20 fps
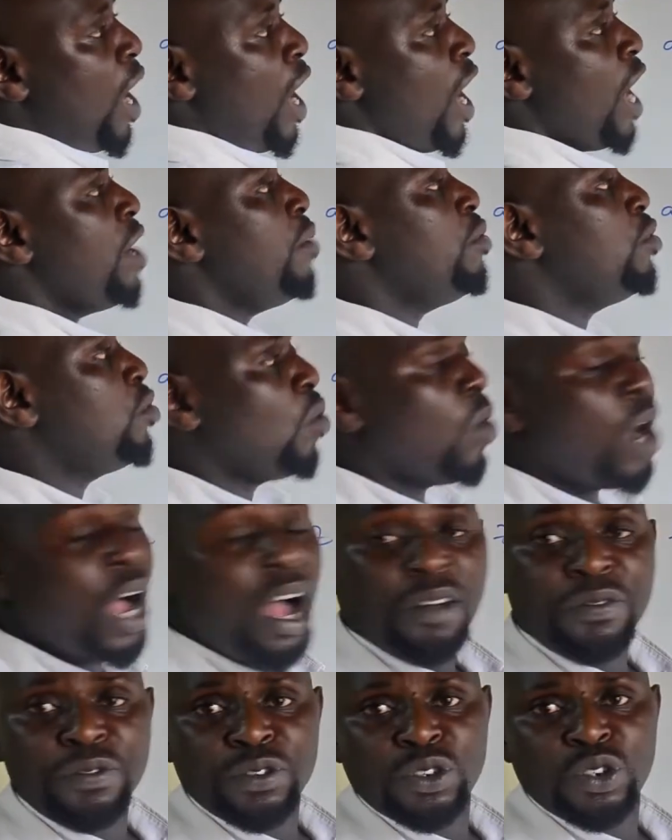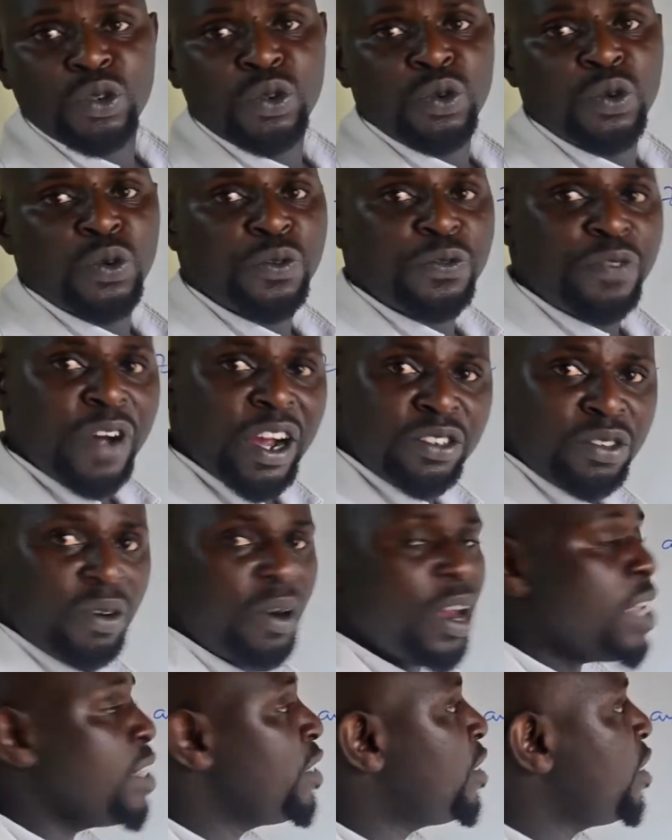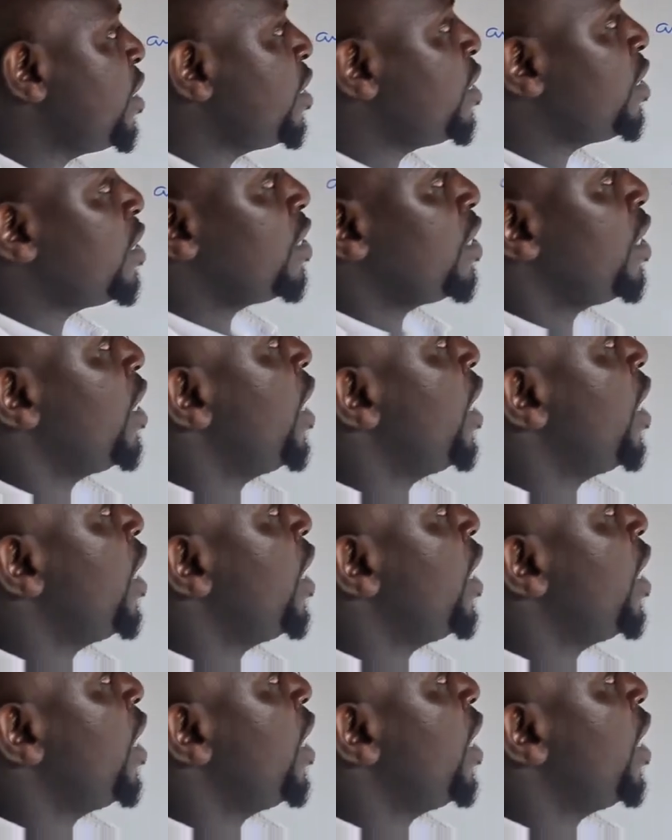and we shall have to factorize it,